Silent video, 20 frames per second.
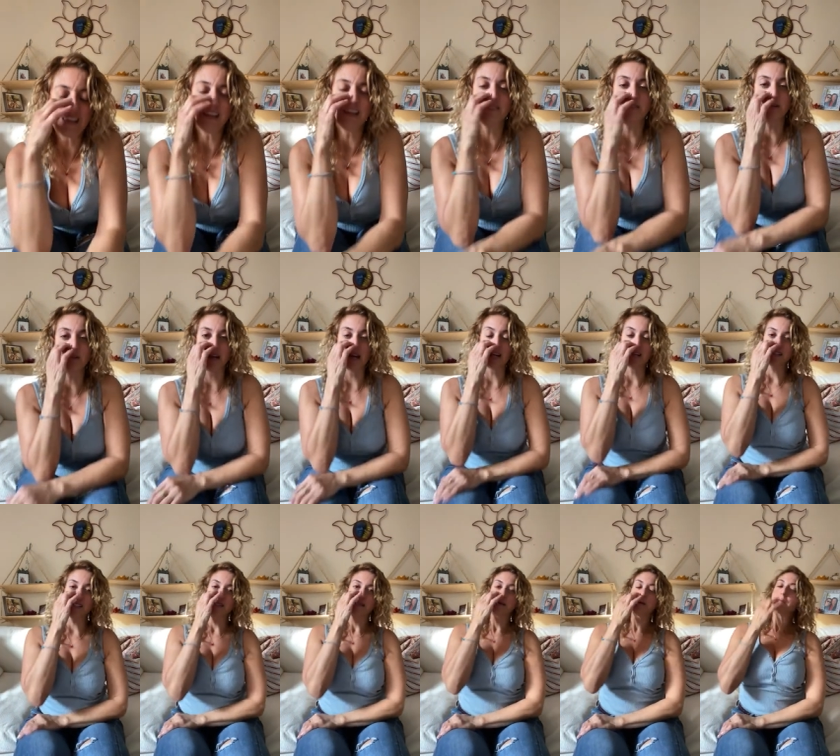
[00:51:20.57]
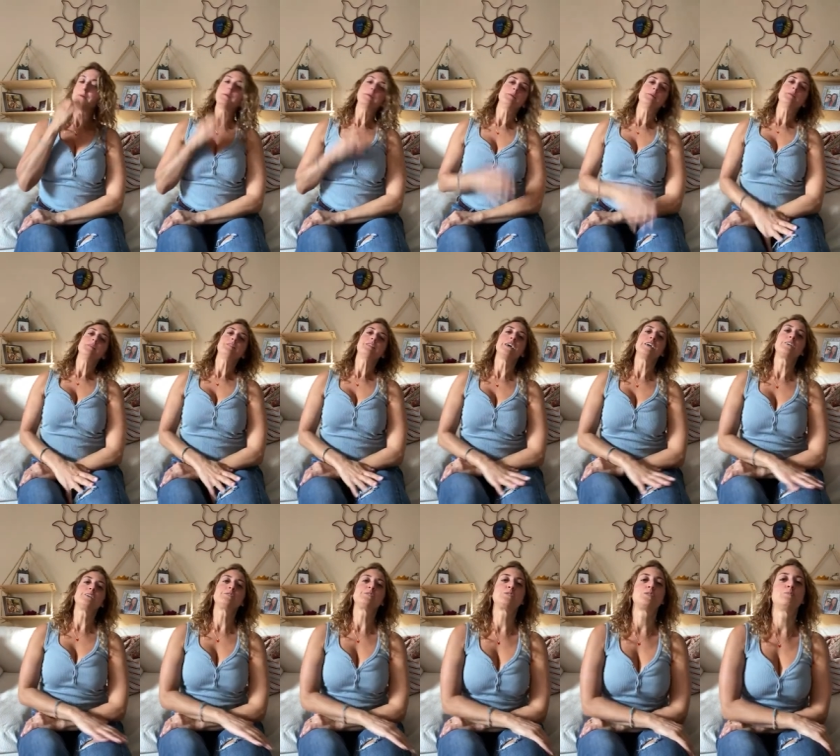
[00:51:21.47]
I love you guys.
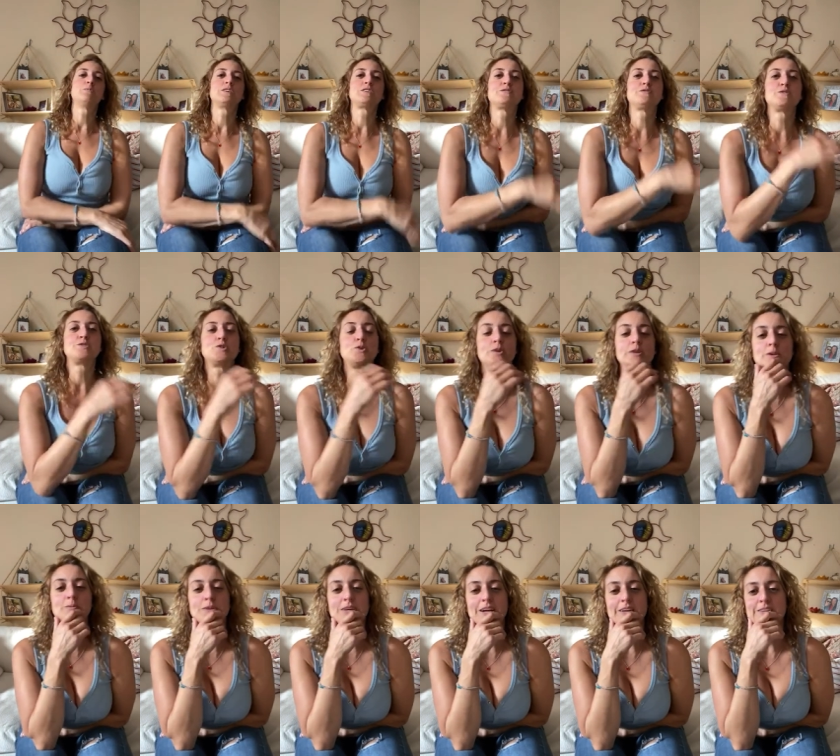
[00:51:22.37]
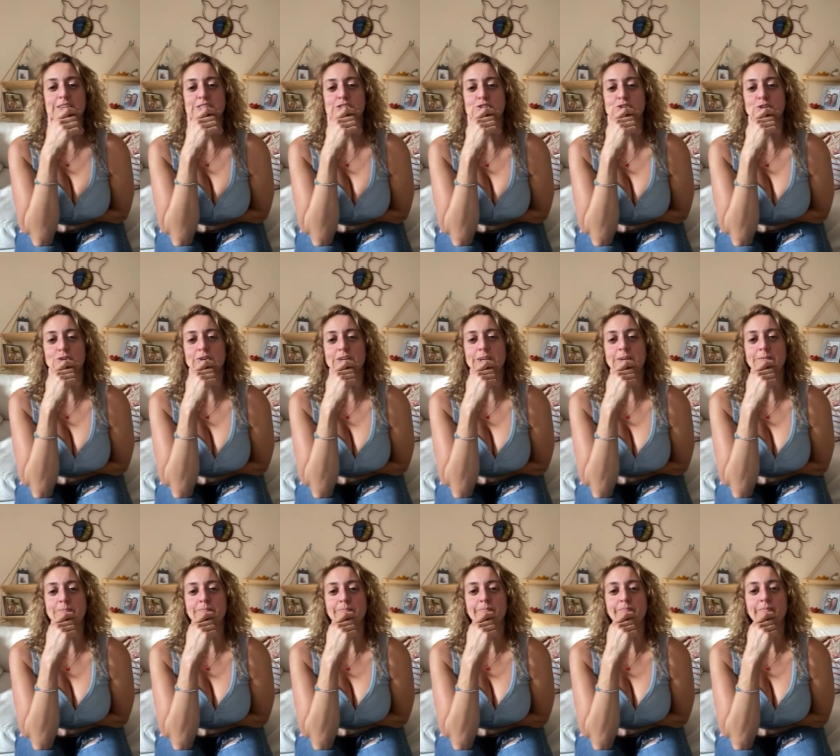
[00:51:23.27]
Thank you so much for joining me on this
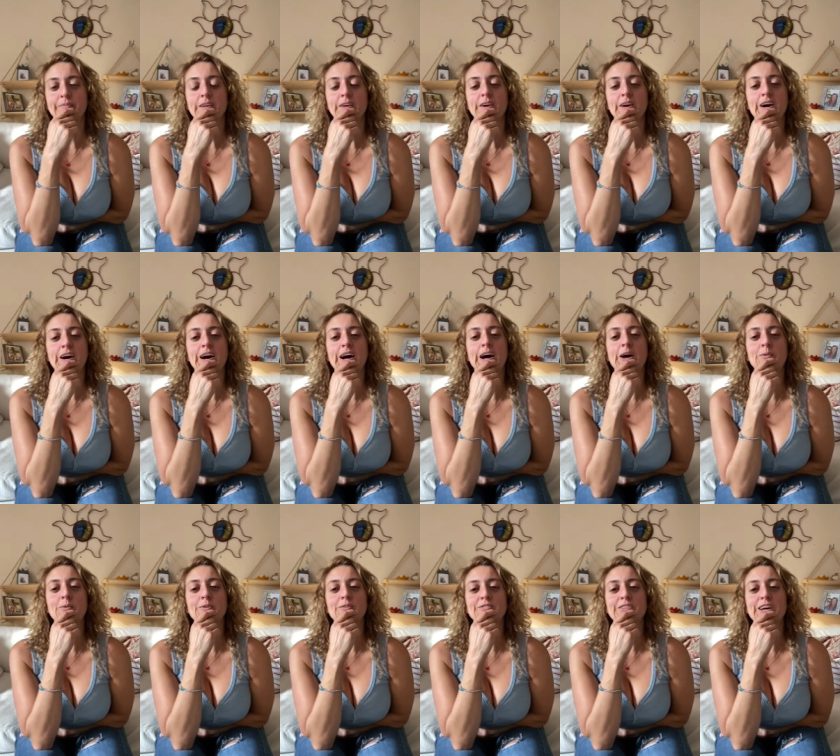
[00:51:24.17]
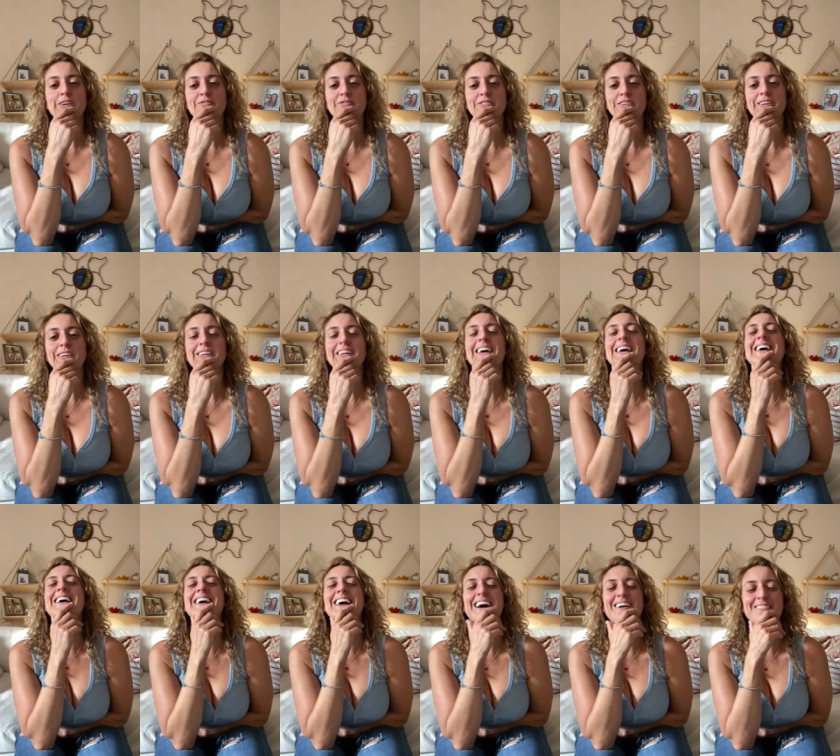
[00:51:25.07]
journey. I will
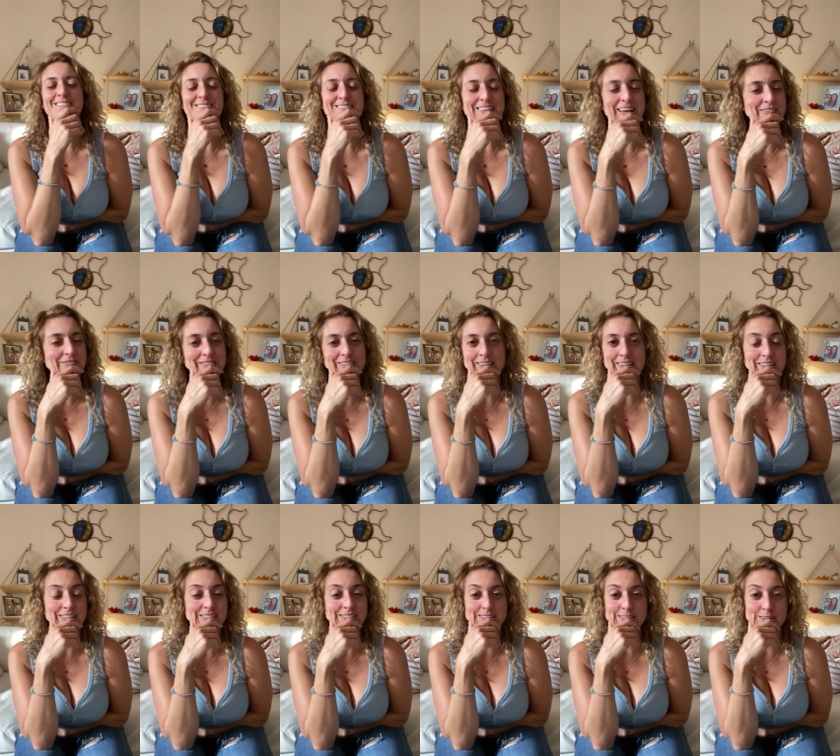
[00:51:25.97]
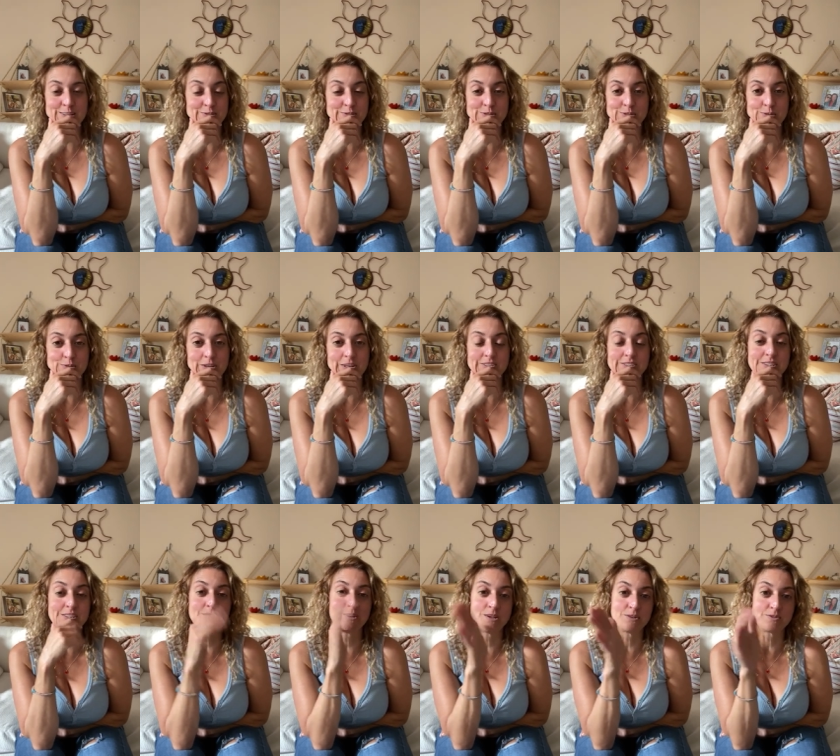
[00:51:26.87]
definitely see you soon. I'll
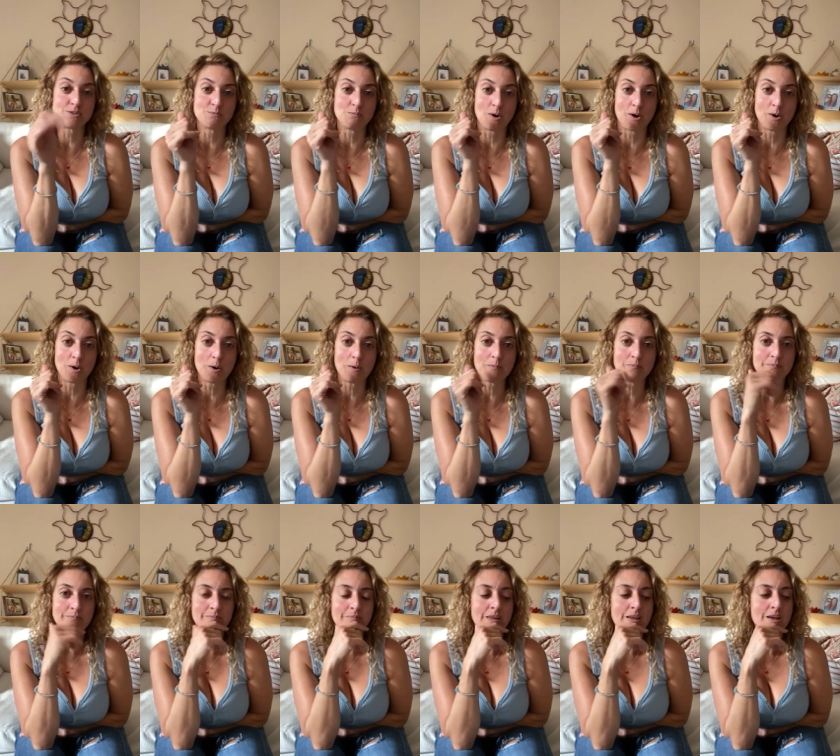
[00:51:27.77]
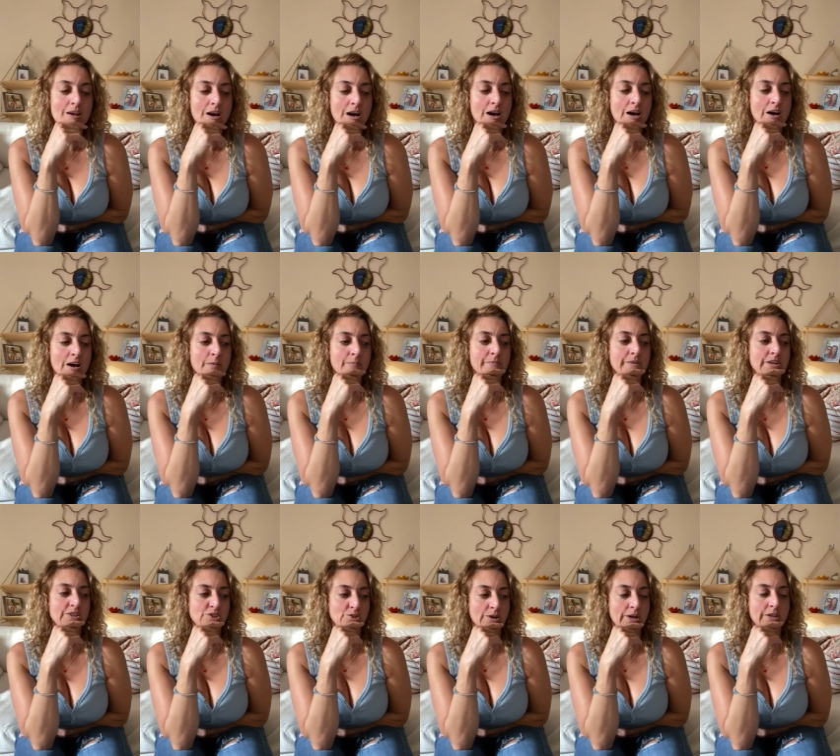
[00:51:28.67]
see you here tomorrow.
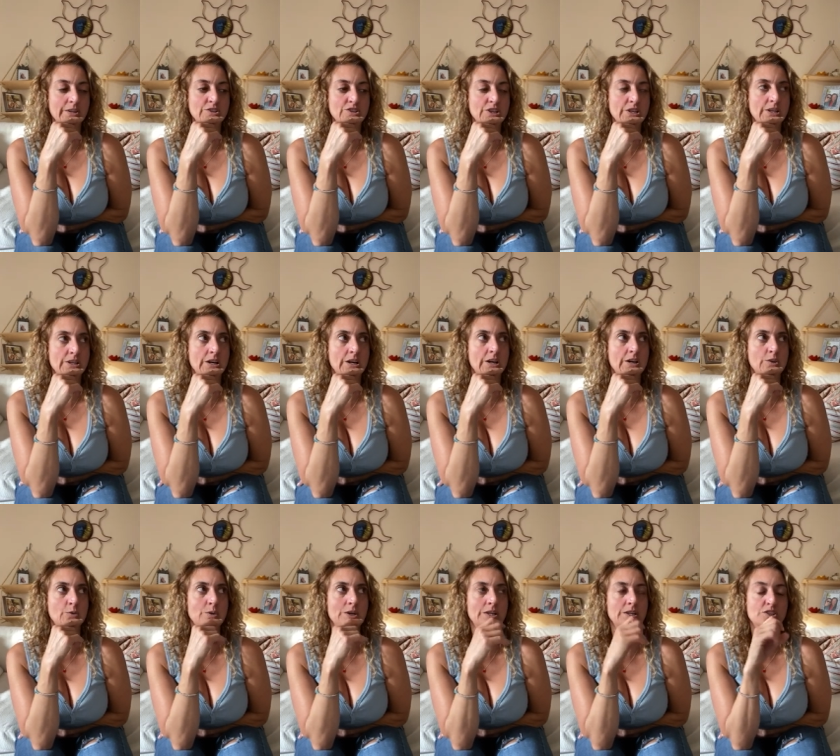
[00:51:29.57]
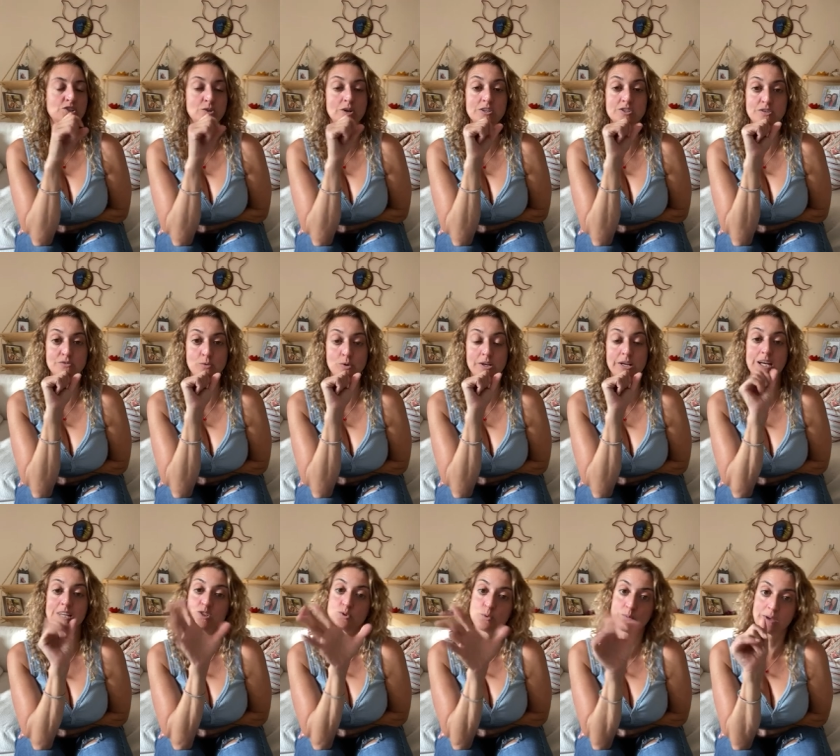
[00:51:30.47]
The weekly astrology
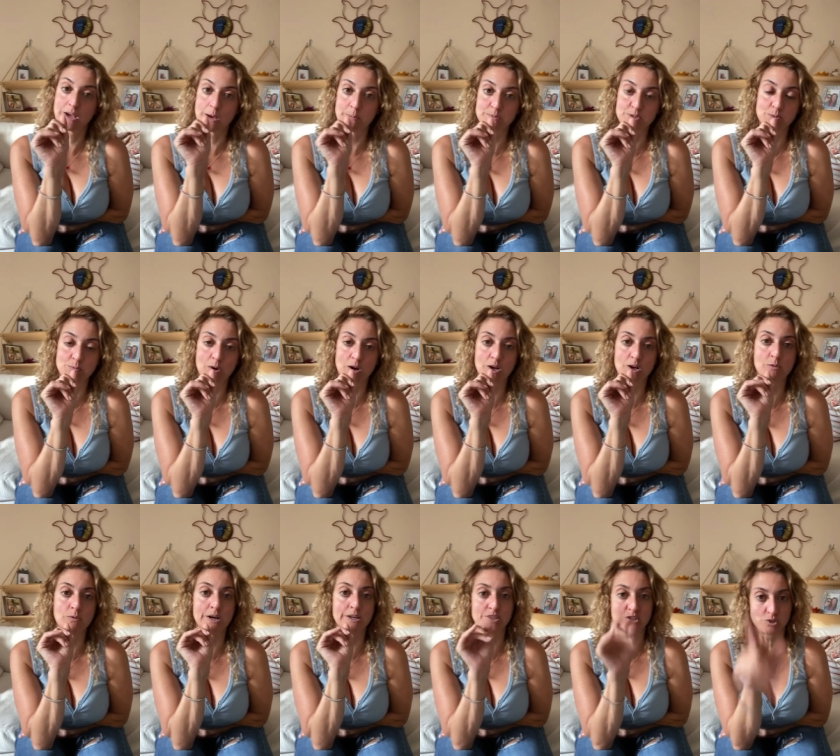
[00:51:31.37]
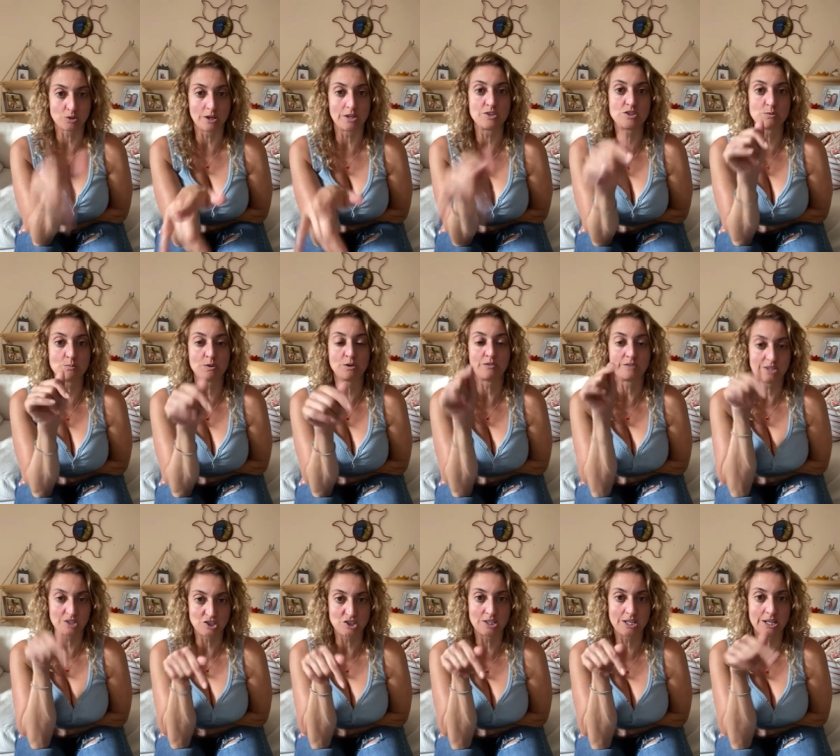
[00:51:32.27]
forecast will be up tomorrow on Astrology
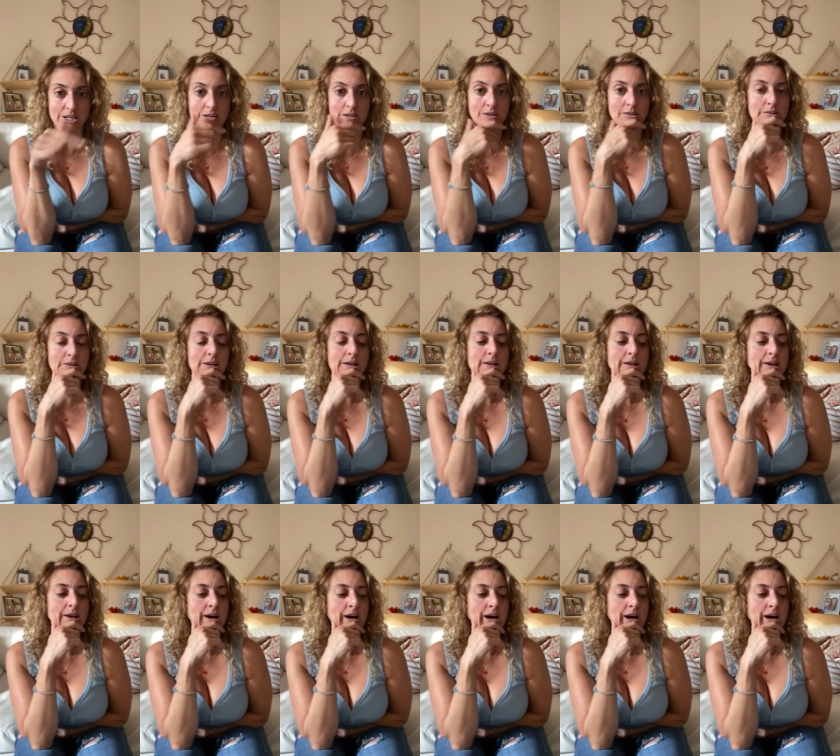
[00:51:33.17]
Motivation here.